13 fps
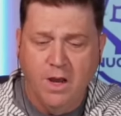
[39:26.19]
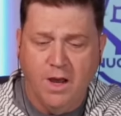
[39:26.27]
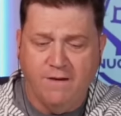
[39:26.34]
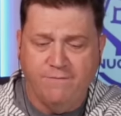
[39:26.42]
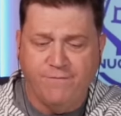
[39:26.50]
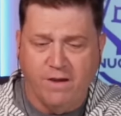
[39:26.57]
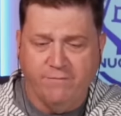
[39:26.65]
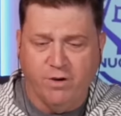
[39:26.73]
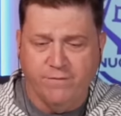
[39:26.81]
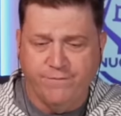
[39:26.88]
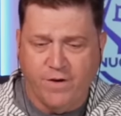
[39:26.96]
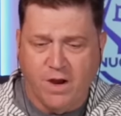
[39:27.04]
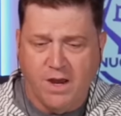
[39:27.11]

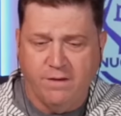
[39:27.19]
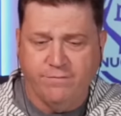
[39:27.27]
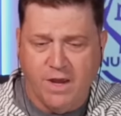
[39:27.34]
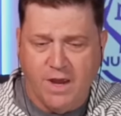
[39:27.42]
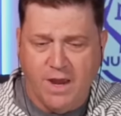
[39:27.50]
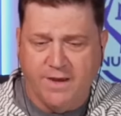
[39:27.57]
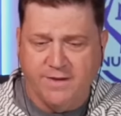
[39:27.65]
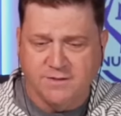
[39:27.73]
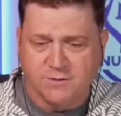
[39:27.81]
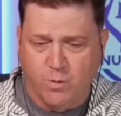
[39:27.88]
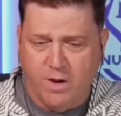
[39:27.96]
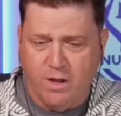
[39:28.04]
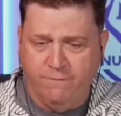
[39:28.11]
5-on-5 as
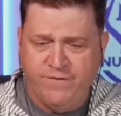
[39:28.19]
well.